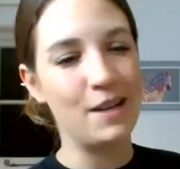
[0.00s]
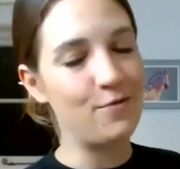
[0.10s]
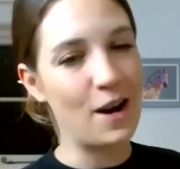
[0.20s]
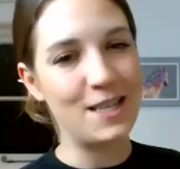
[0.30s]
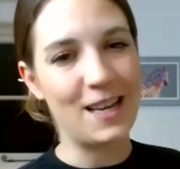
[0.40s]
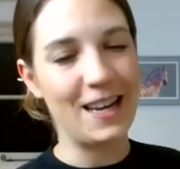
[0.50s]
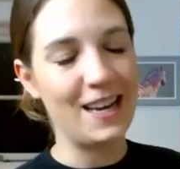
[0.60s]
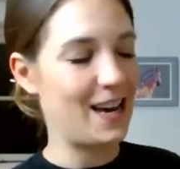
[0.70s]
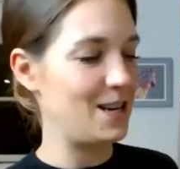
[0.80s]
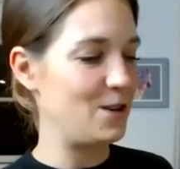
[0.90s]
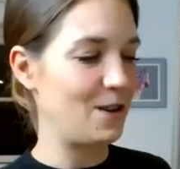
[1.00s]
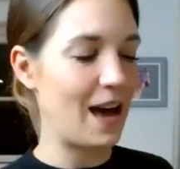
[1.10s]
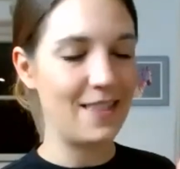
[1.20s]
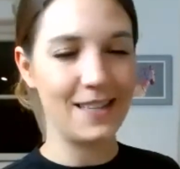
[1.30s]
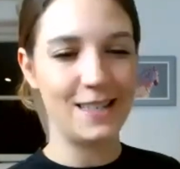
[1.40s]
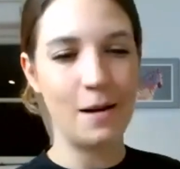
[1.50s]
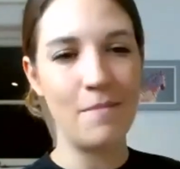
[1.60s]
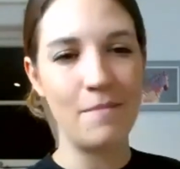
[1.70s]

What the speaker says: it's very sunny, and you get this